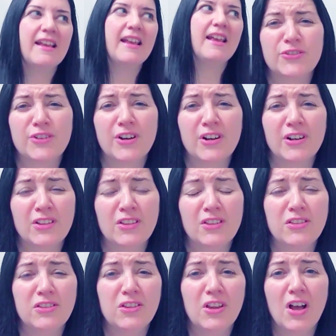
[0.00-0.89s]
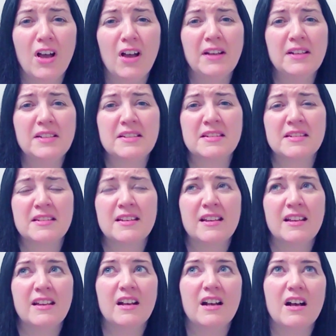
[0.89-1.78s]
There are a lot
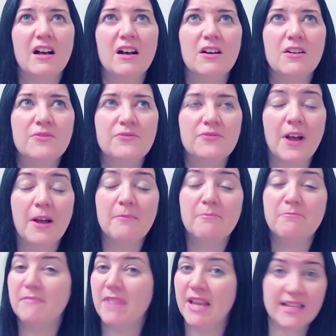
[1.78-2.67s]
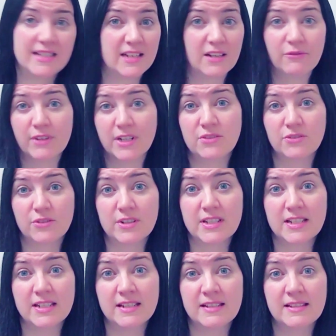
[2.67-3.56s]
of amazing
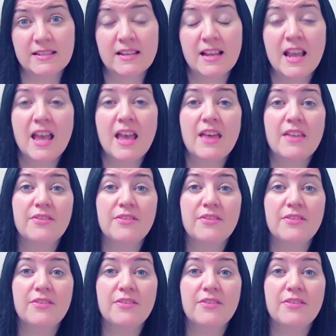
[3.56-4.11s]
resources